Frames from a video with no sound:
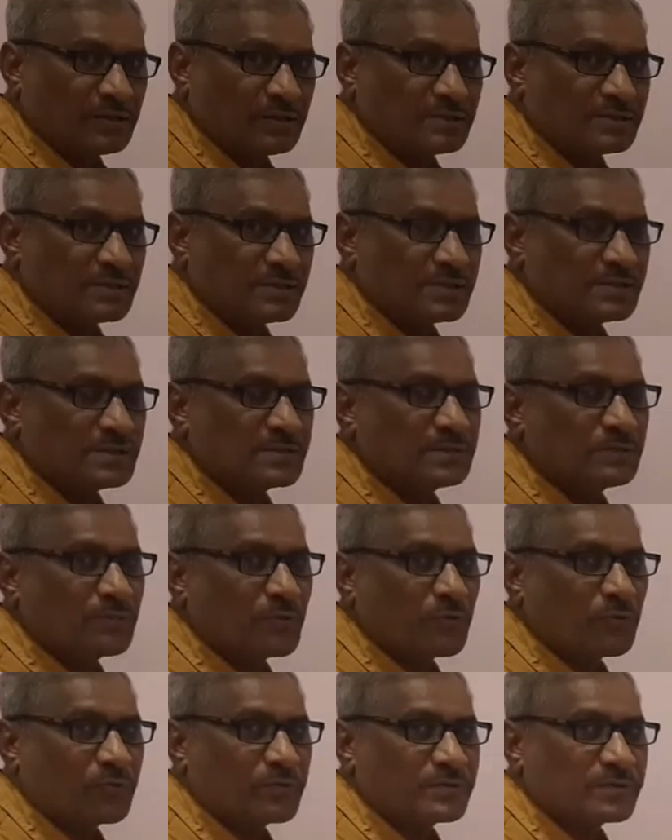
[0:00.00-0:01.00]
This is
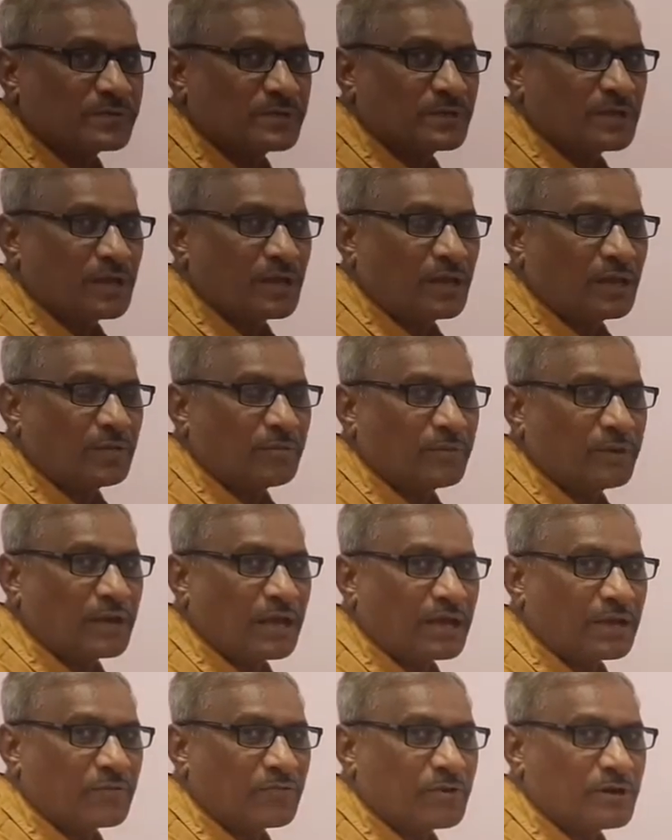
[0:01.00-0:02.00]
Professor L.B.
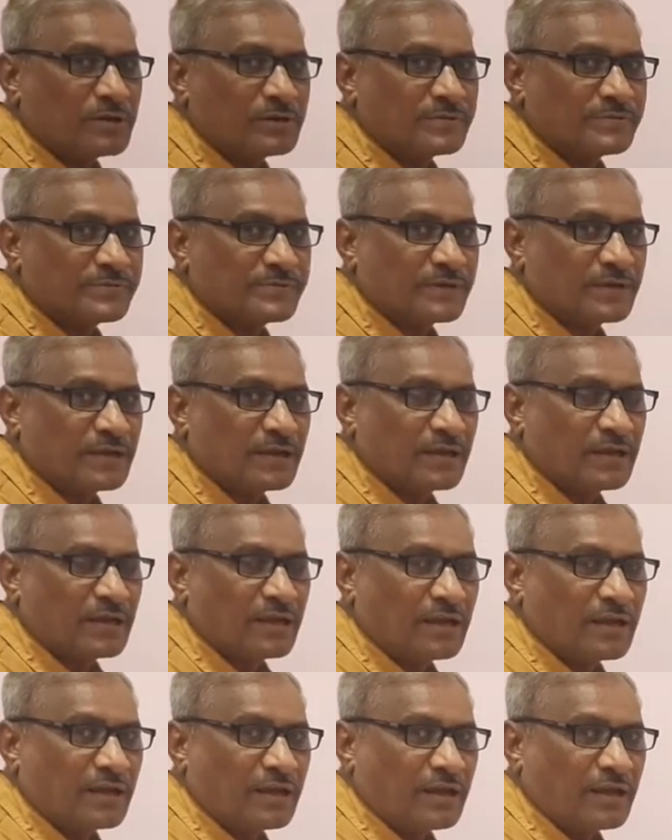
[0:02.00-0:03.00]
Gayakwad,
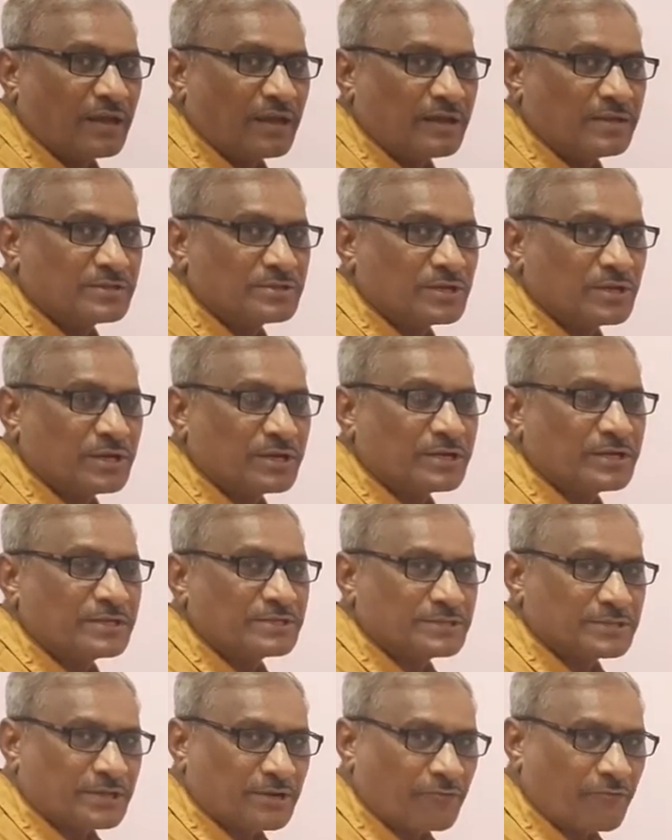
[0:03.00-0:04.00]
English
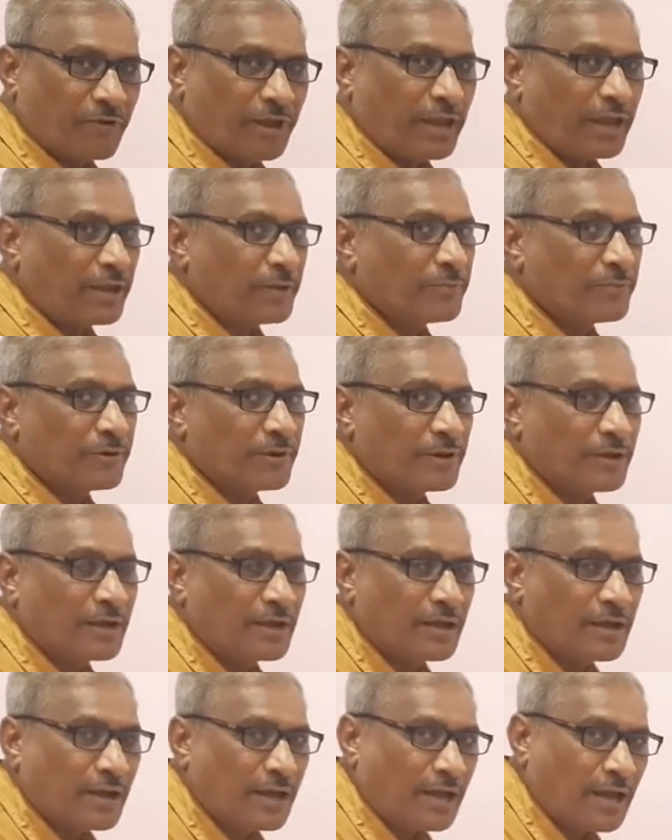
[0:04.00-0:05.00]
Literature Wave.
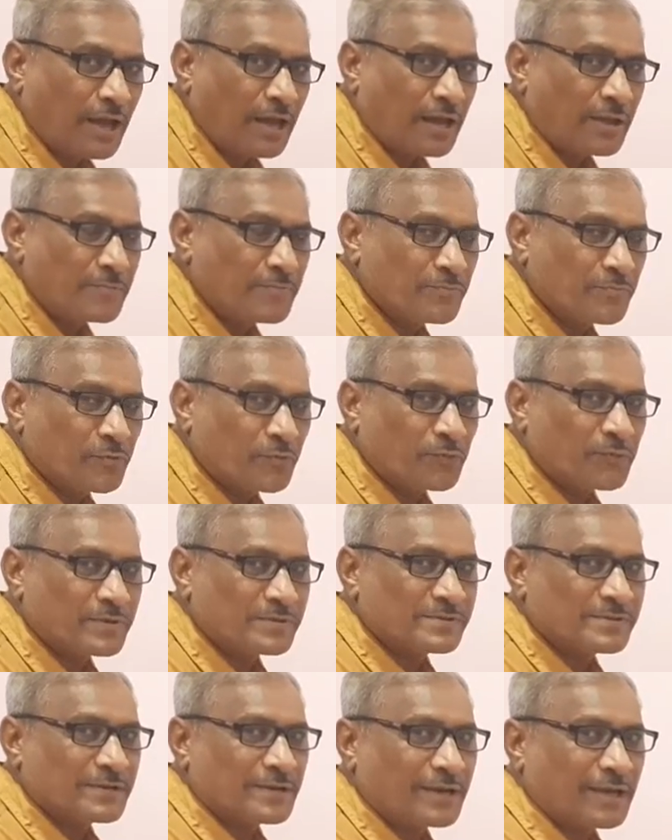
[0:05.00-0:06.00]
I am
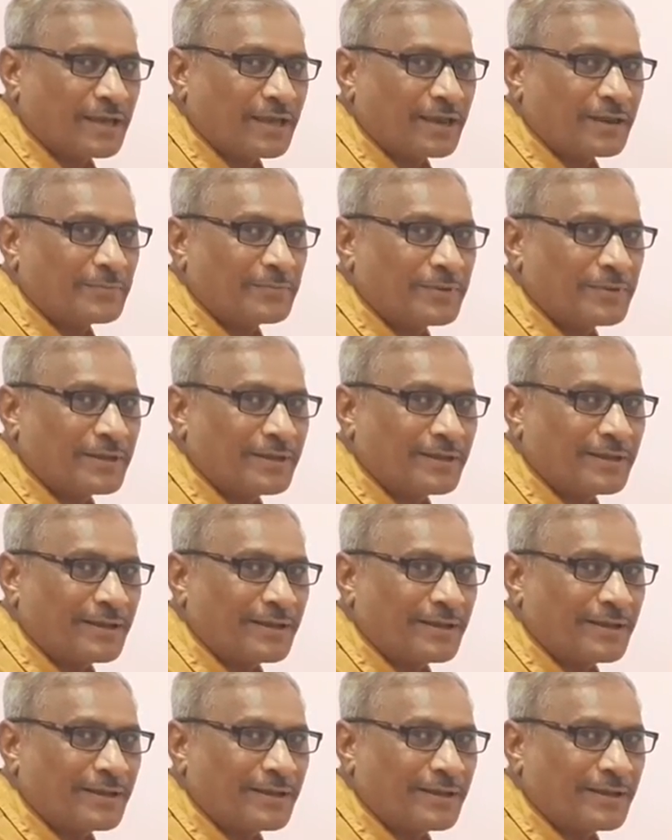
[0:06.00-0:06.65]
Professor L.B.